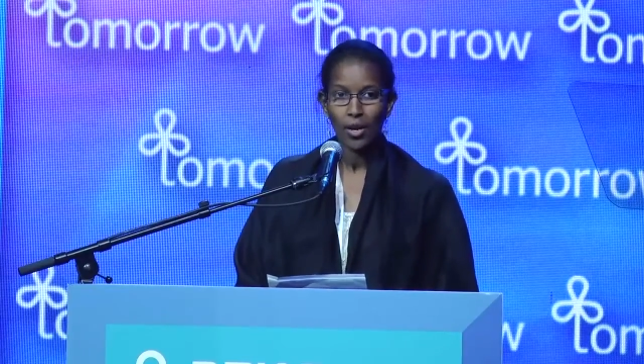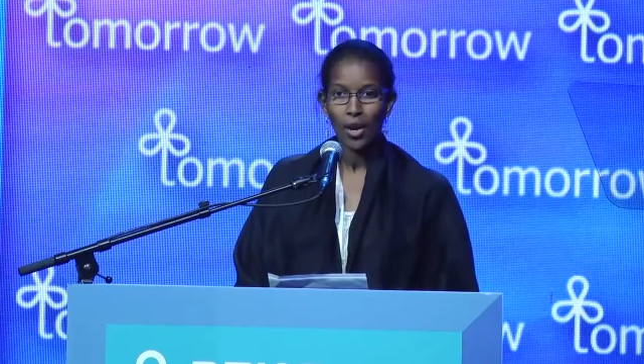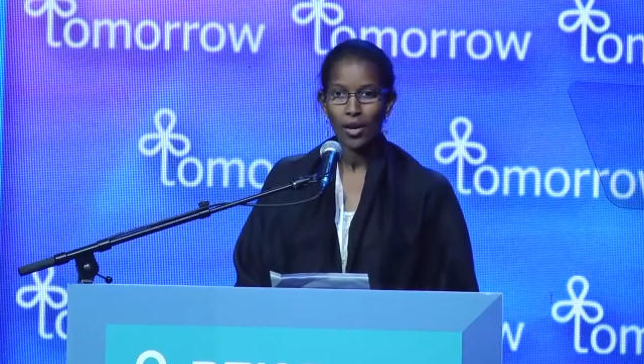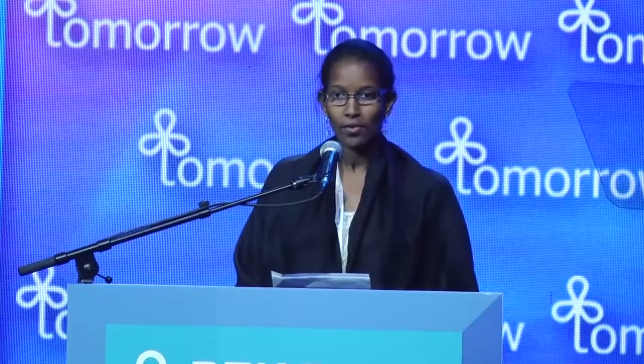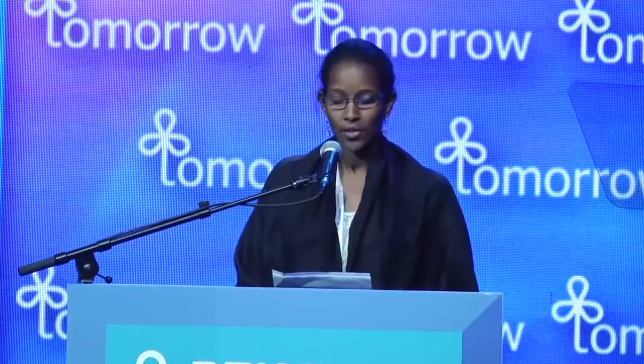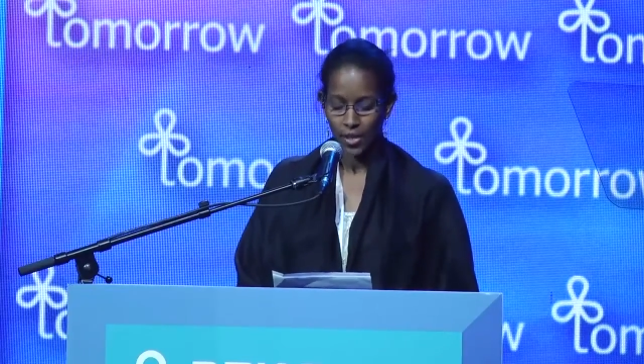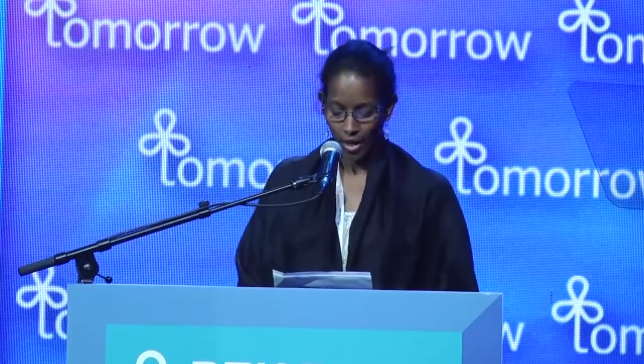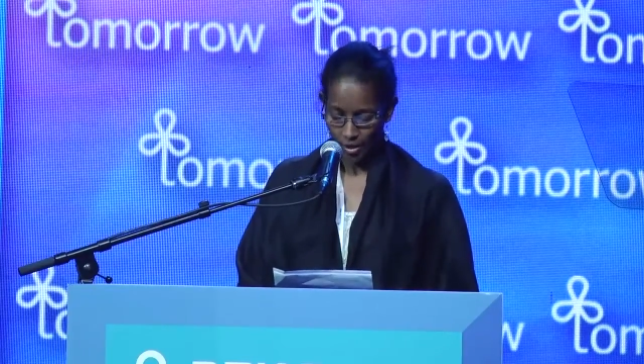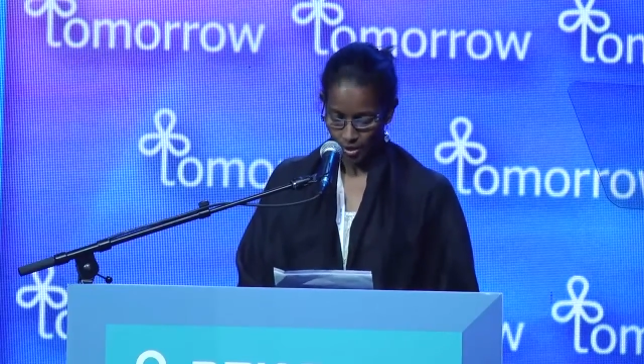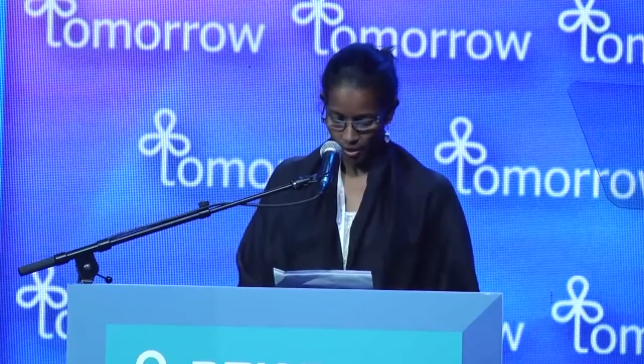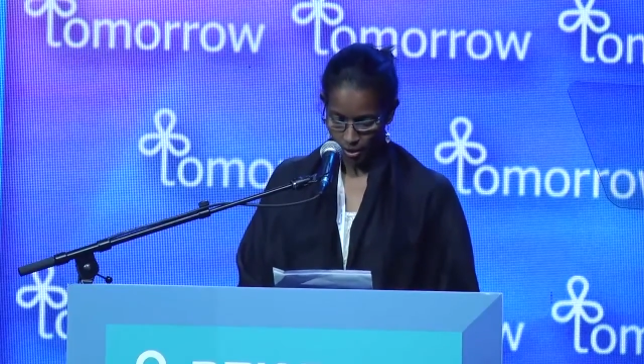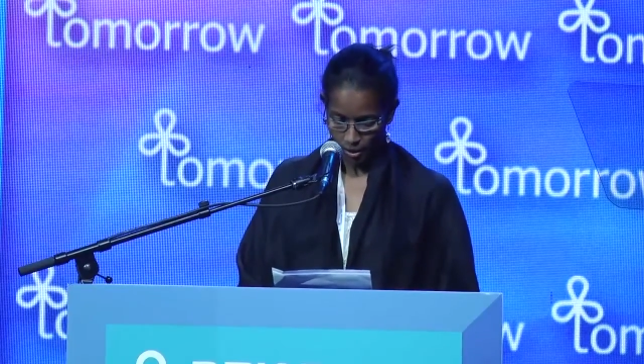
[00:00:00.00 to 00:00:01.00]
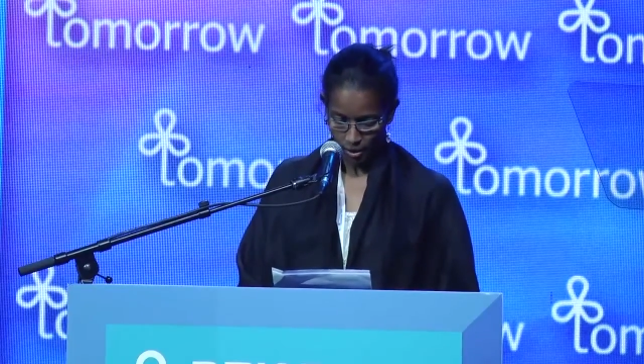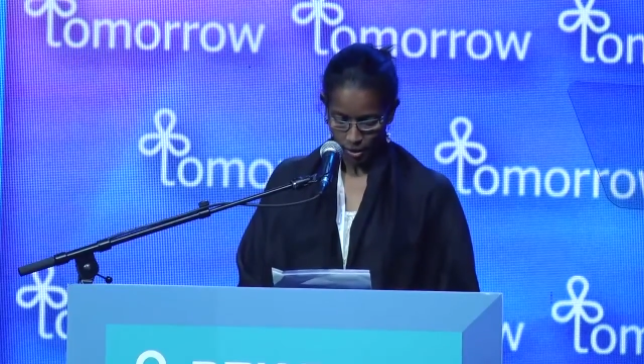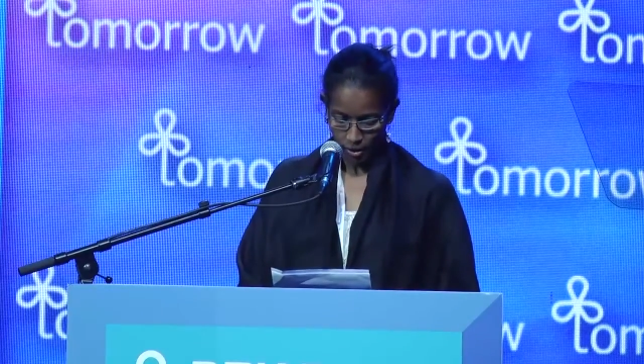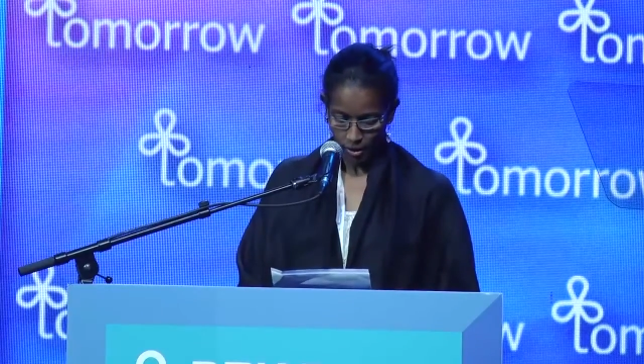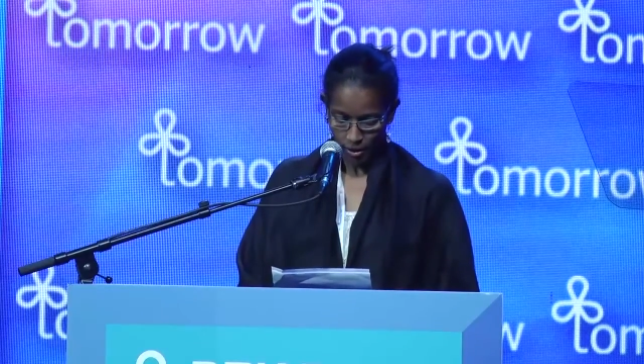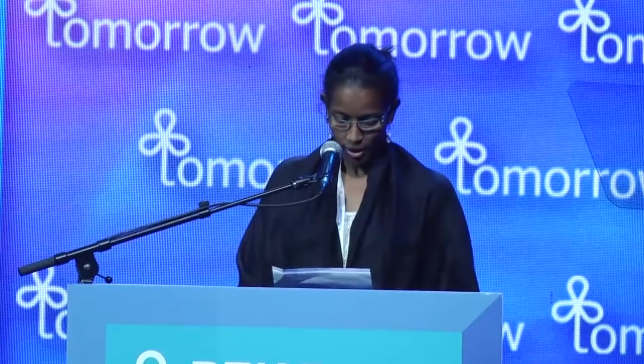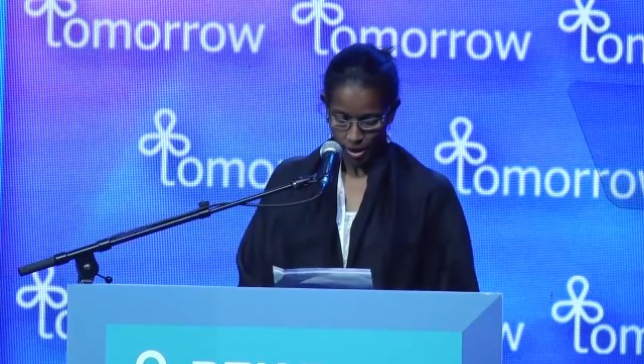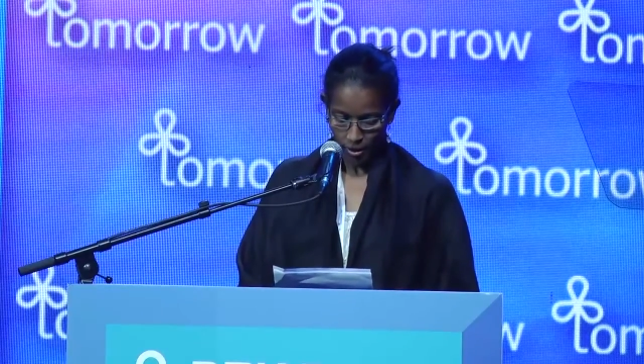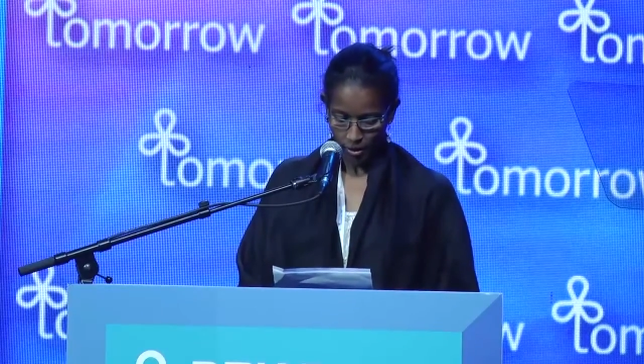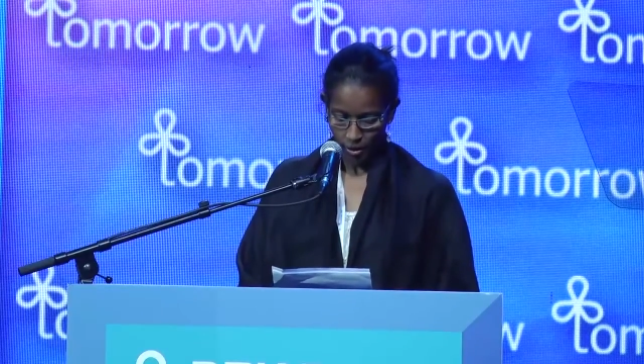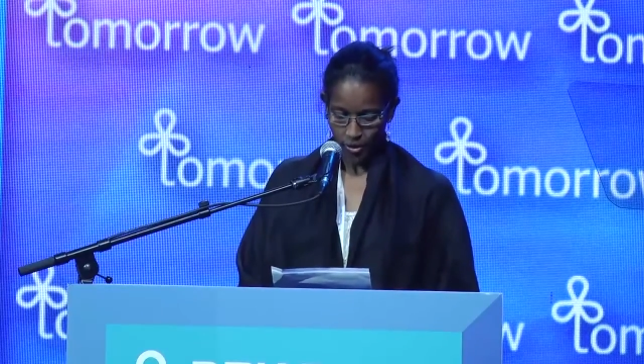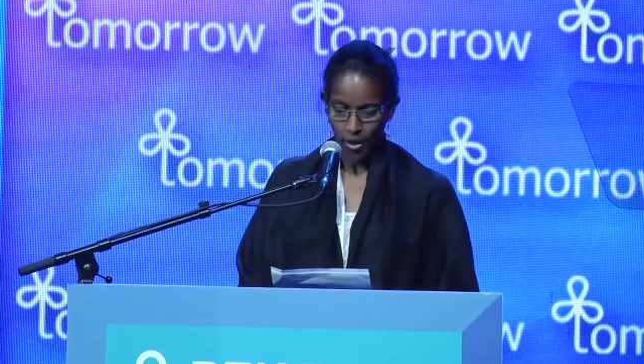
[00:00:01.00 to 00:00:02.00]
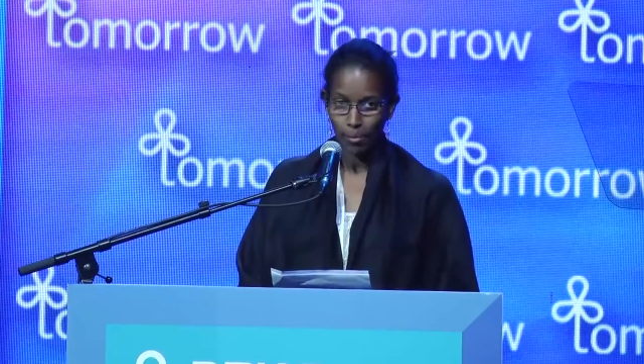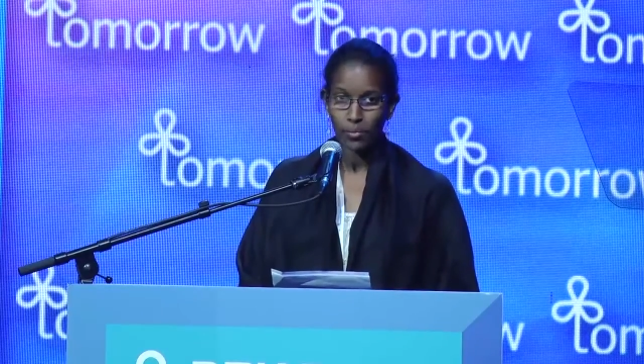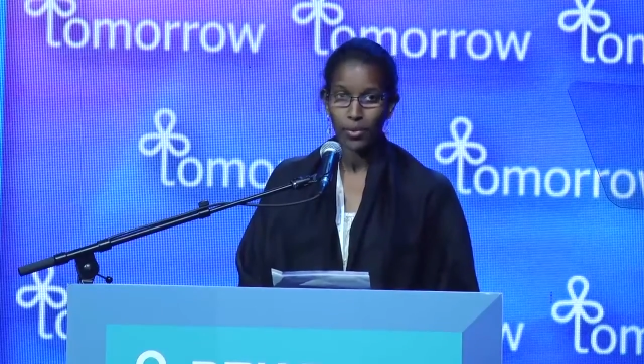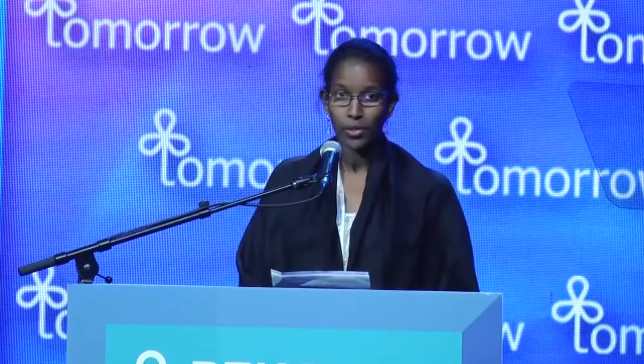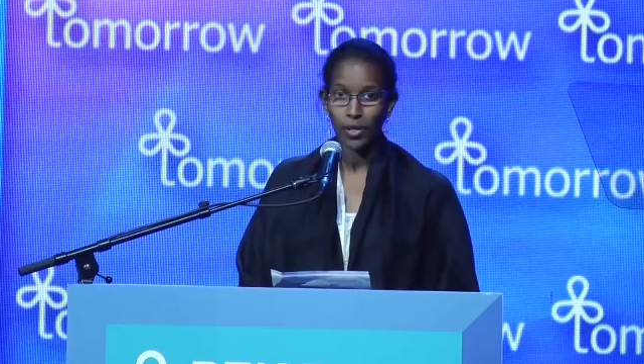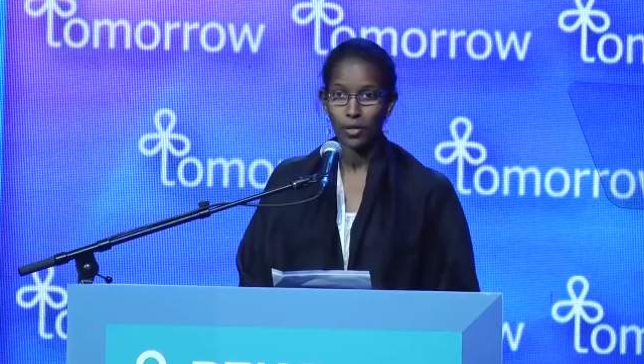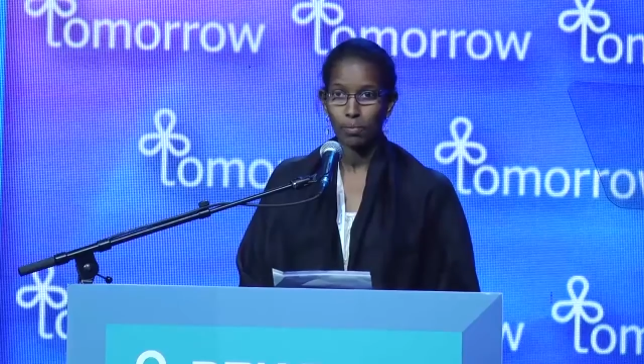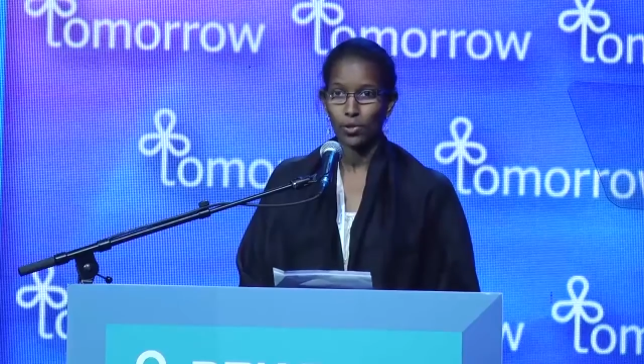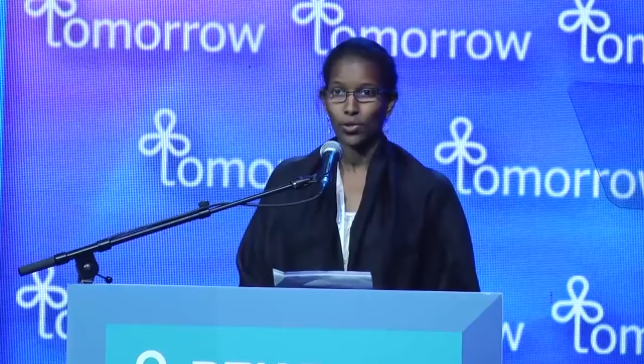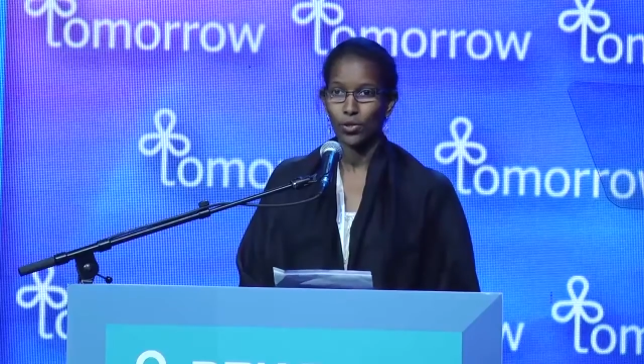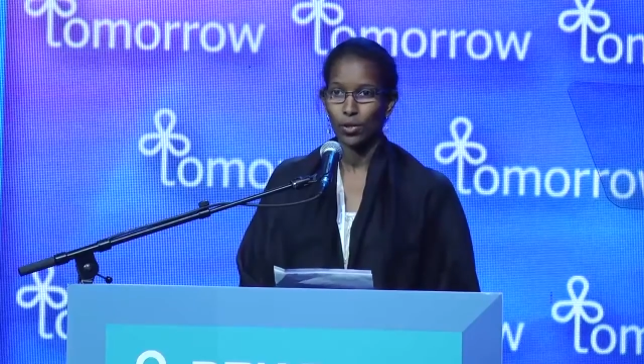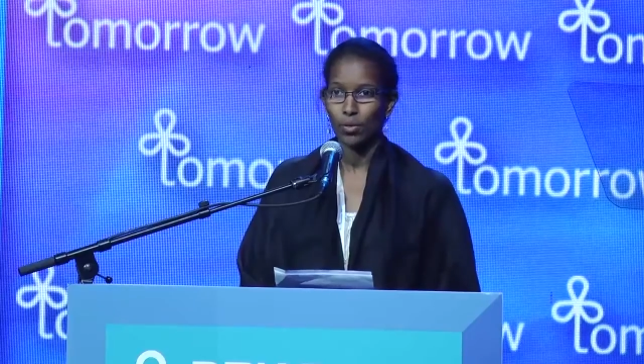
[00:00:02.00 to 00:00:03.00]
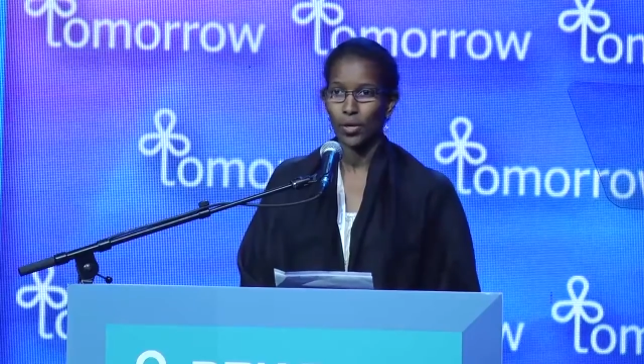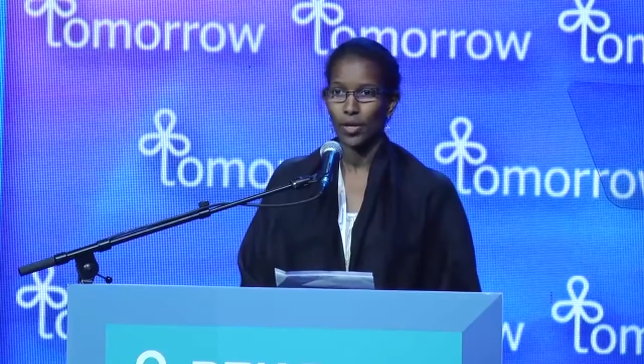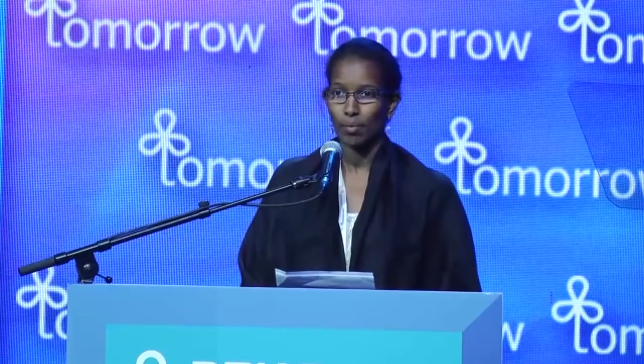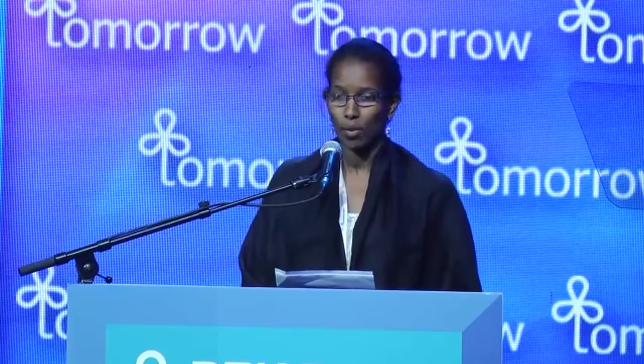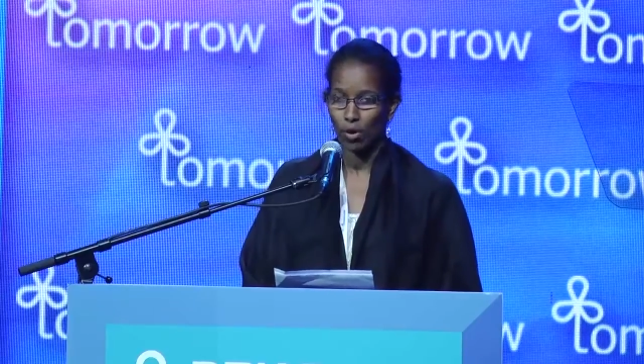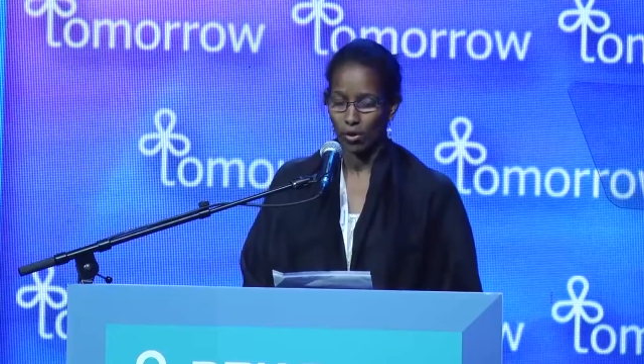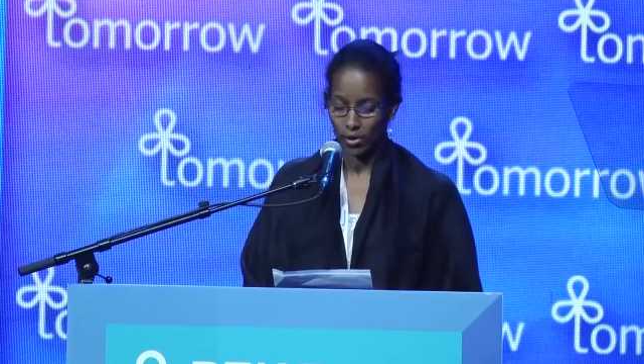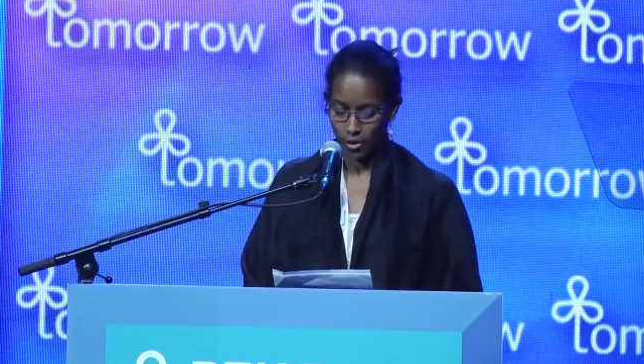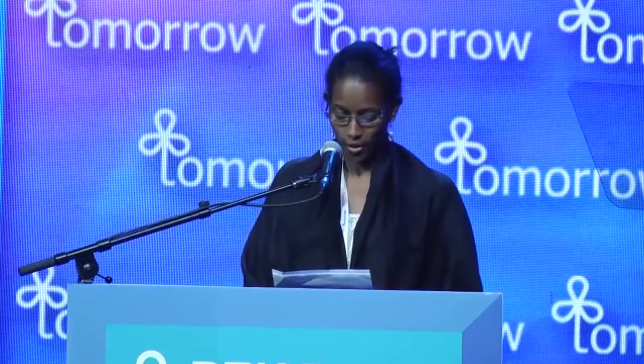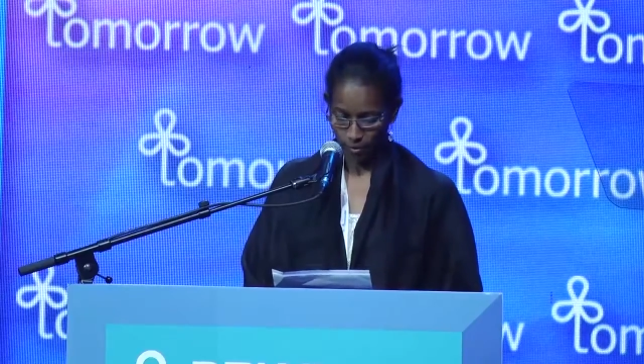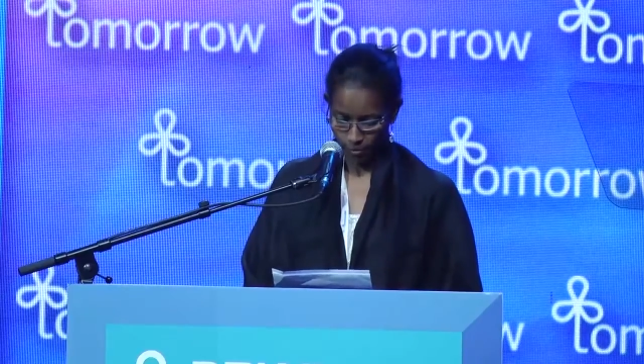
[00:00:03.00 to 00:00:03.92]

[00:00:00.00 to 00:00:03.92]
have started serious attempts at pursuing democracy